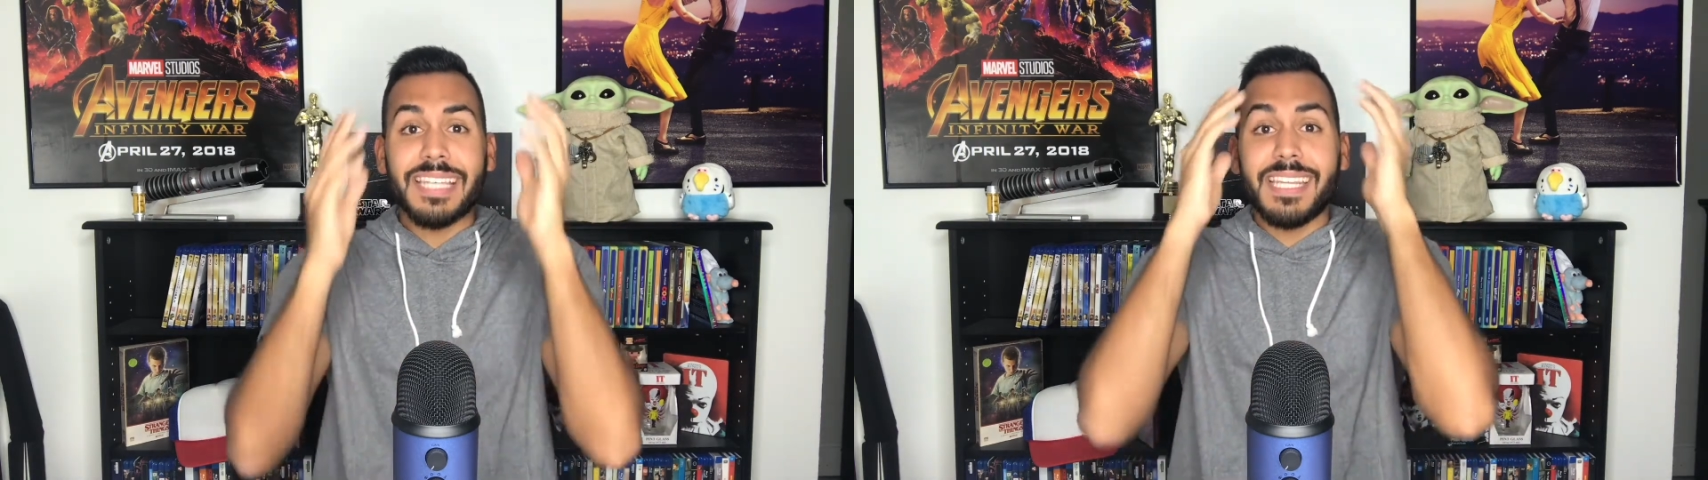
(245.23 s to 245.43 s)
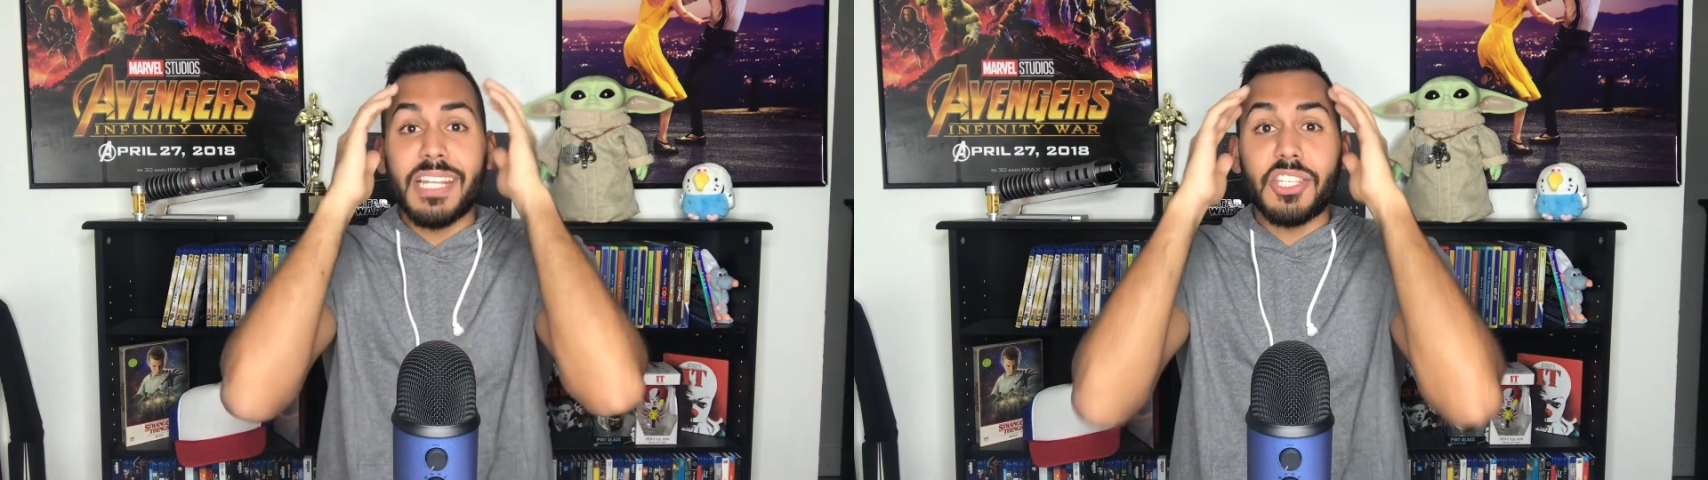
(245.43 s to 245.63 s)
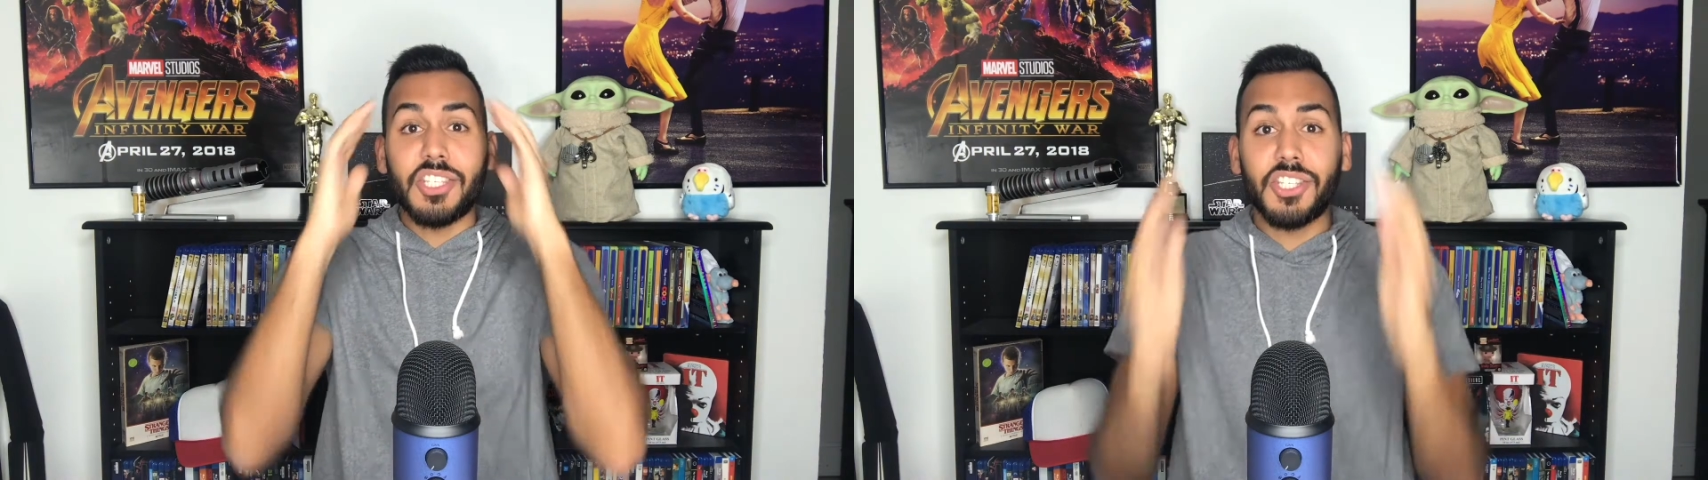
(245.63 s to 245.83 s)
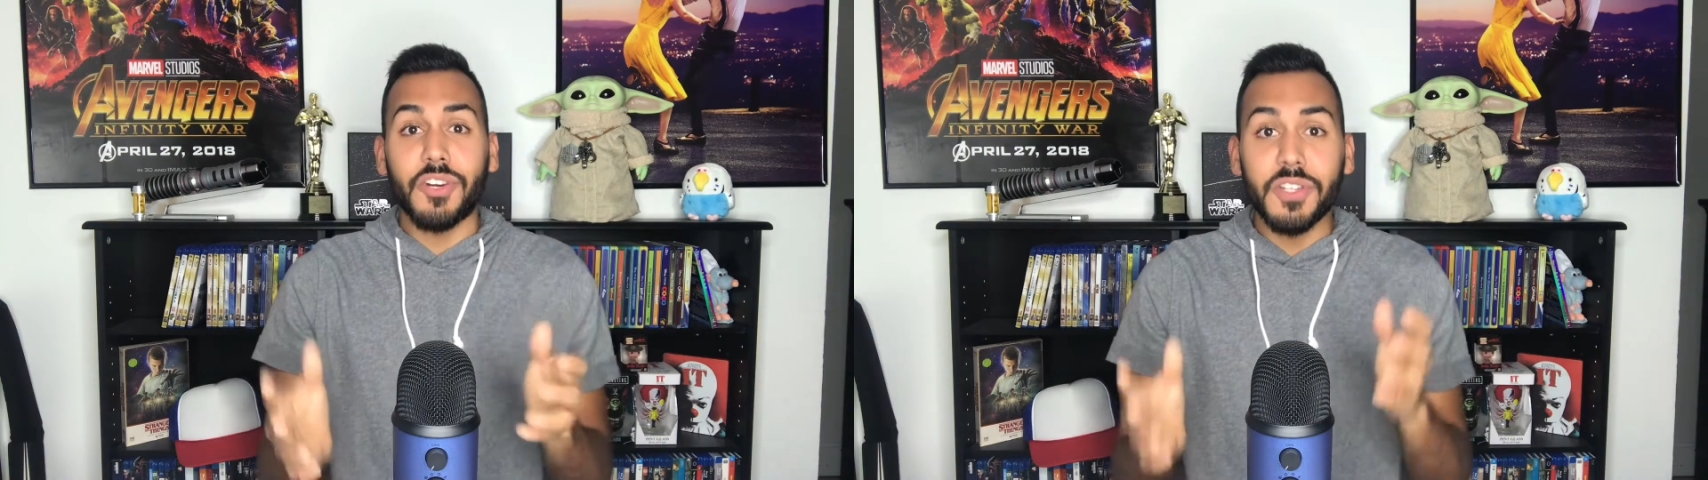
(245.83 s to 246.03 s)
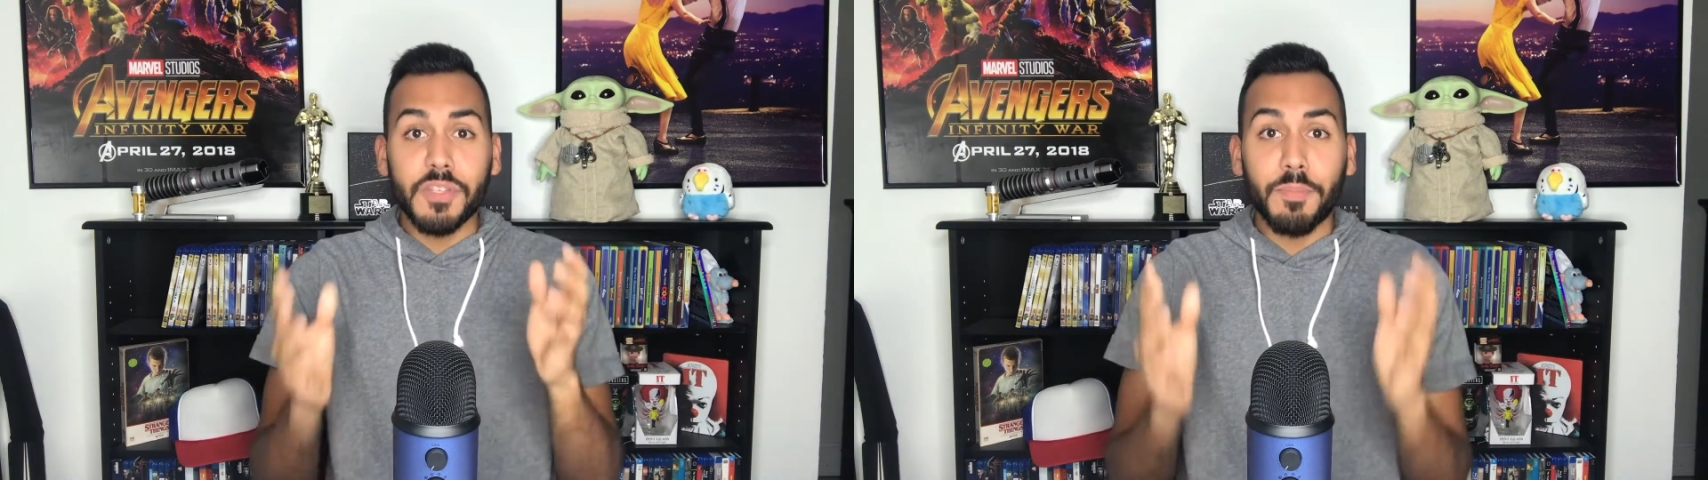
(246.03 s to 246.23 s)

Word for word: as an insurance